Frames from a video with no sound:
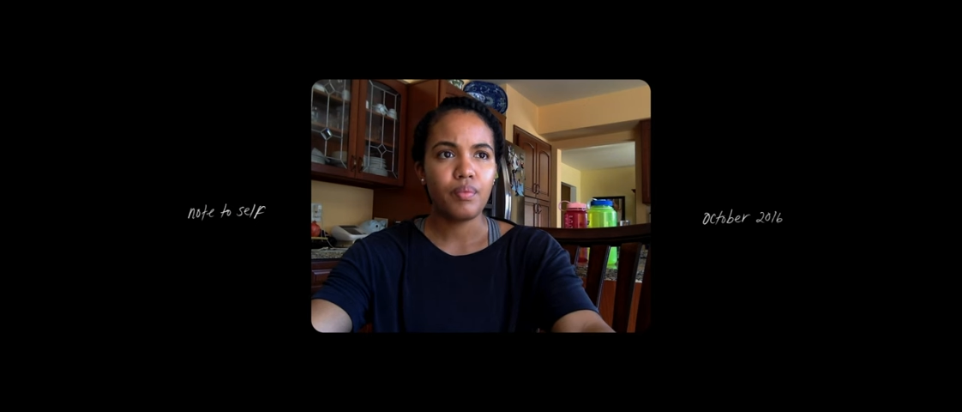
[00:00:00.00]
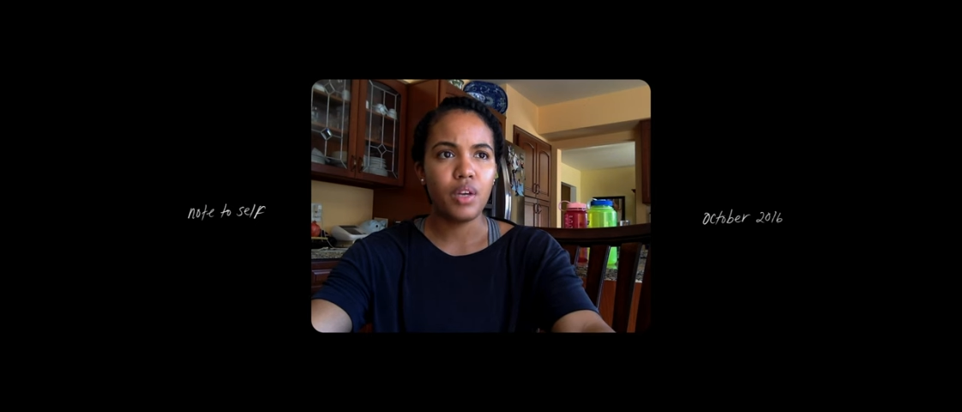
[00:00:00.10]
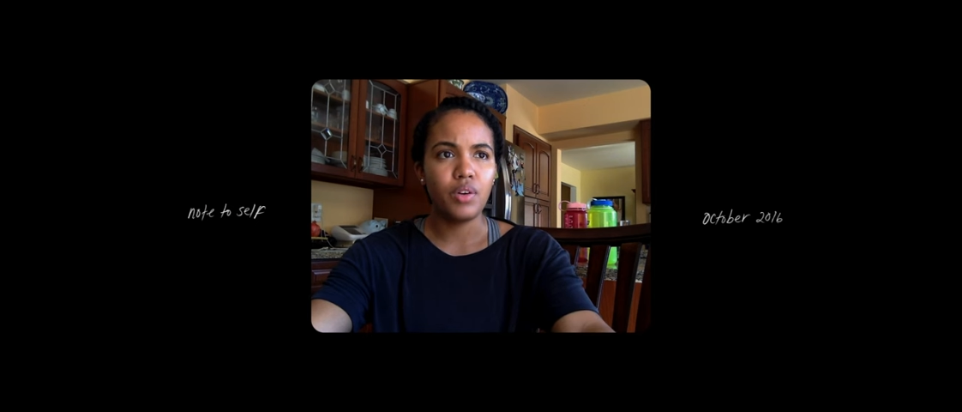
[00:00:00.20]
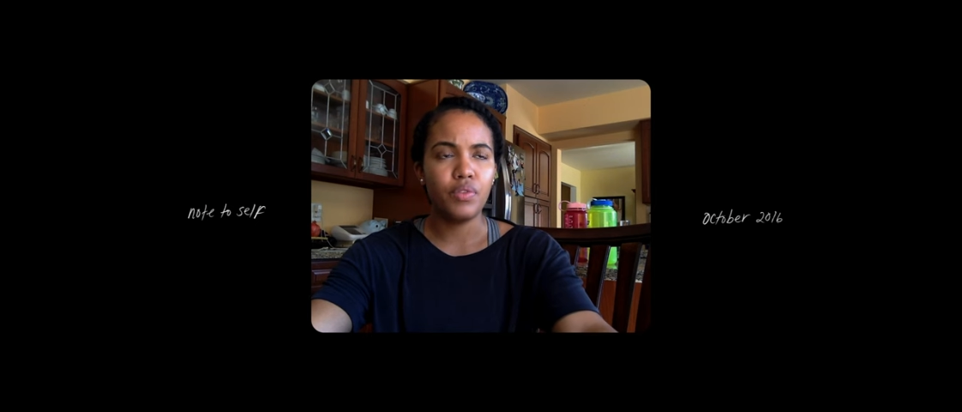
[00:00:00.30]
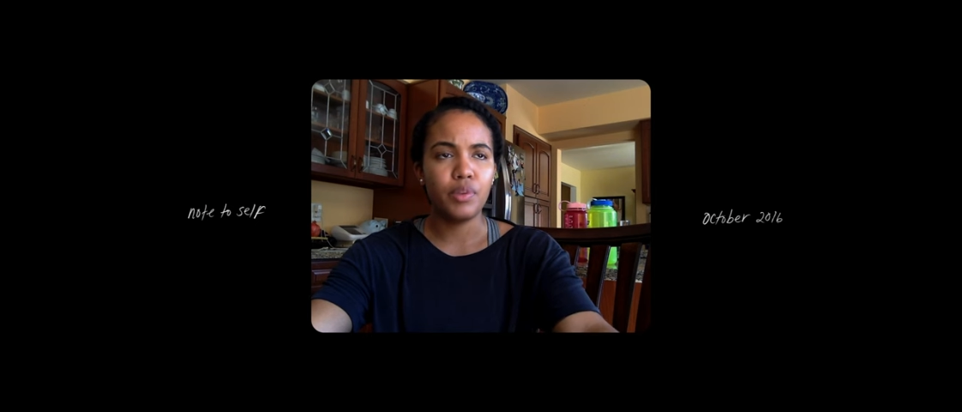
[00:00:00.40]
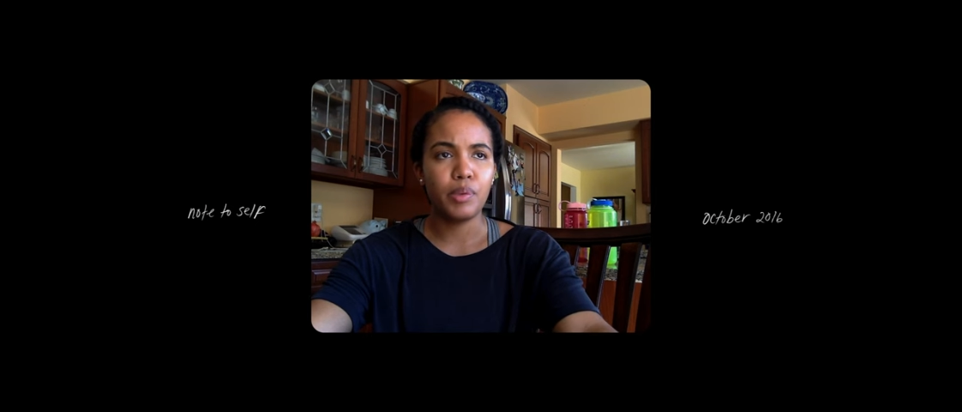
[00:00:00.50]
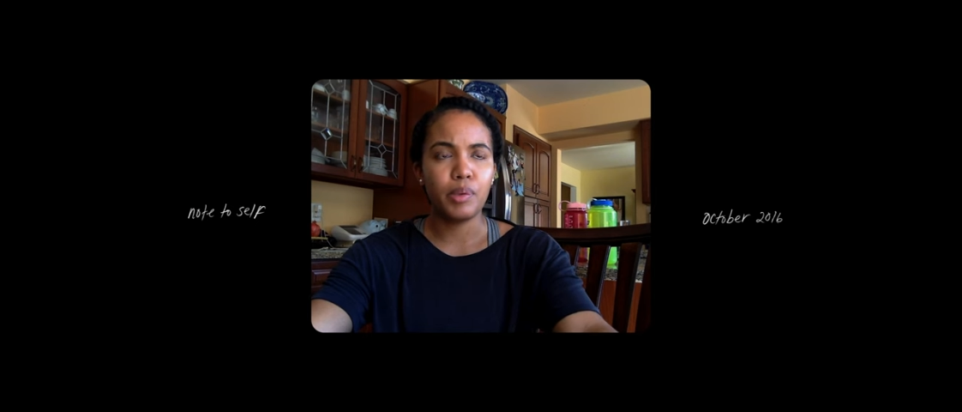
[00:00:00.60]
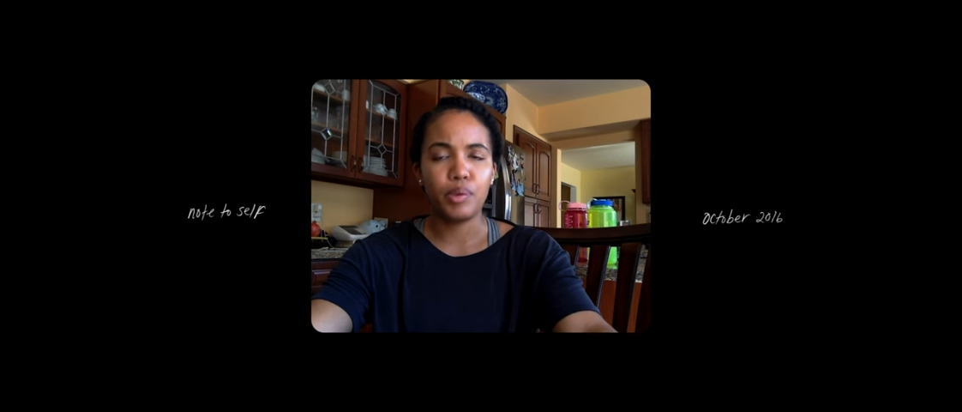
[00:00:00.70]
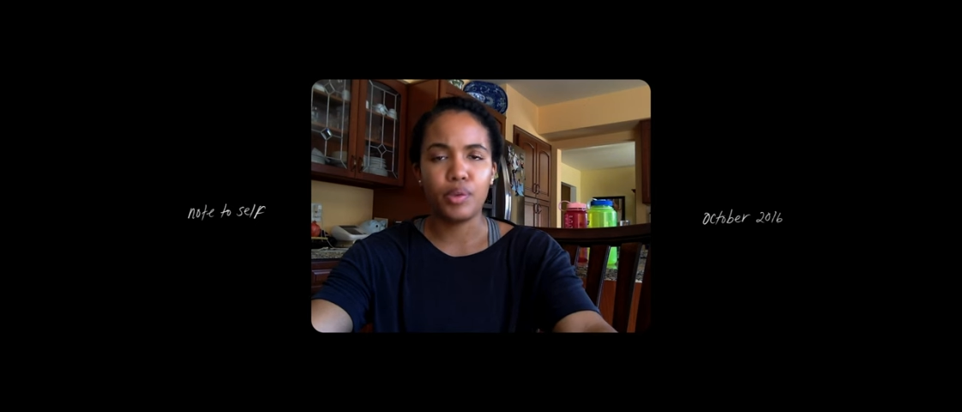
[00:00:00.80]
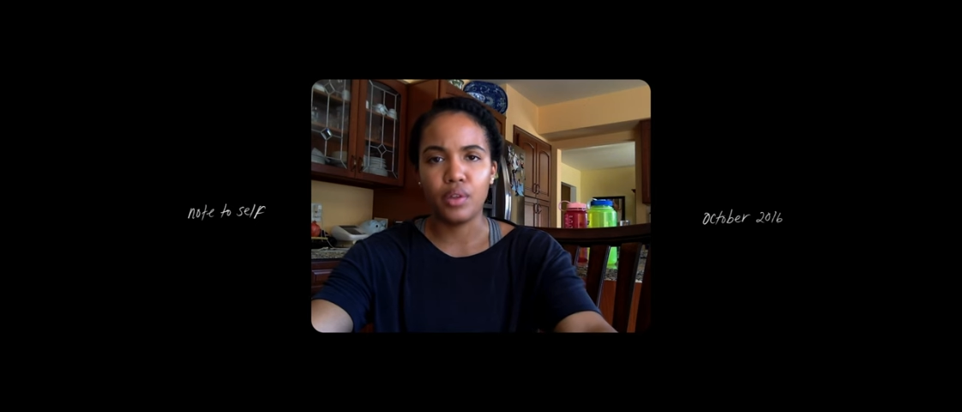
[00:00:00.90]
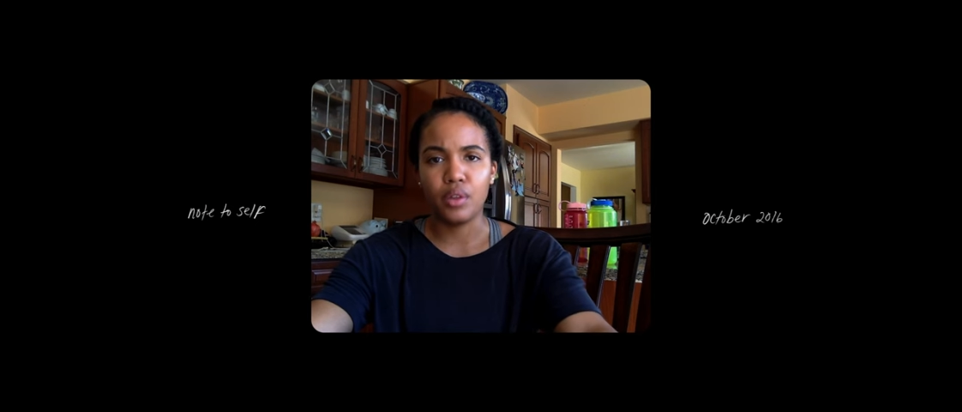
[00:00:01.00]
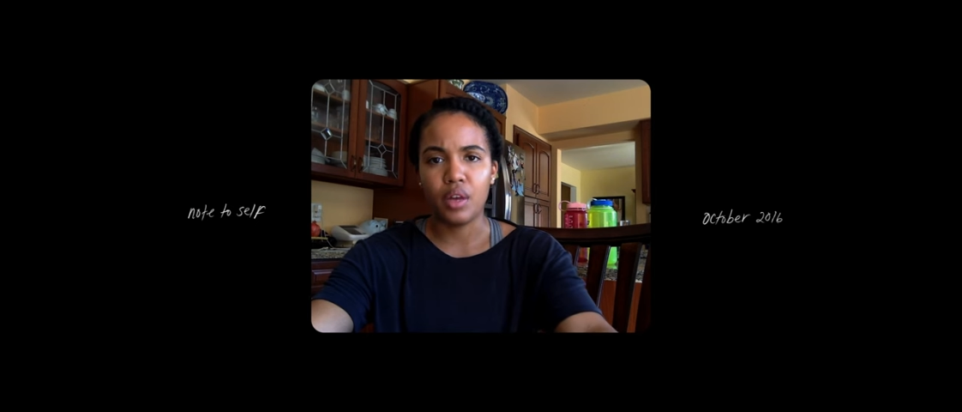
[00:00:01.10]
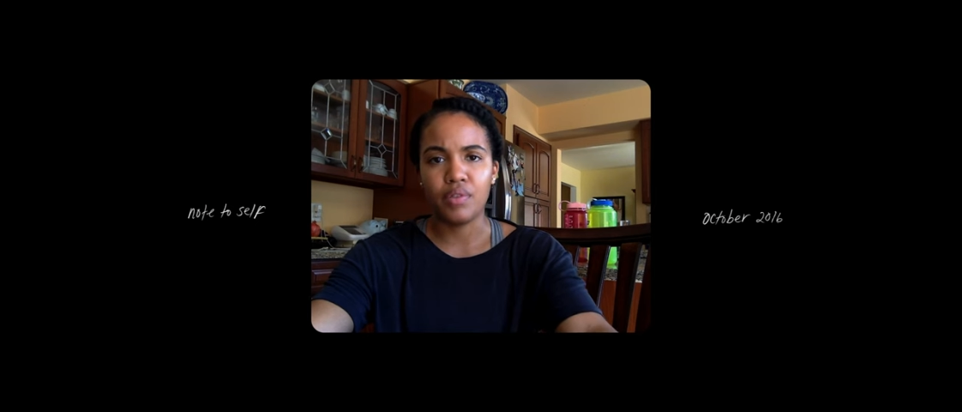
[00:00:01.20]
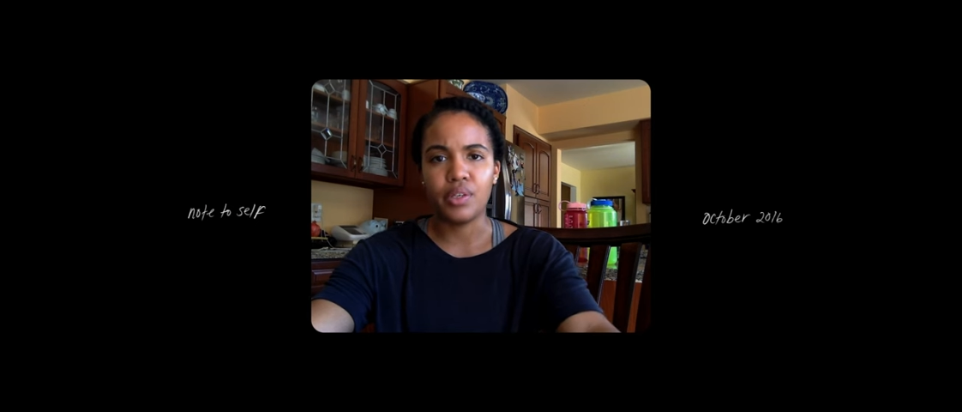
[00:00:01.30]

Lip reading: I know for the people you love,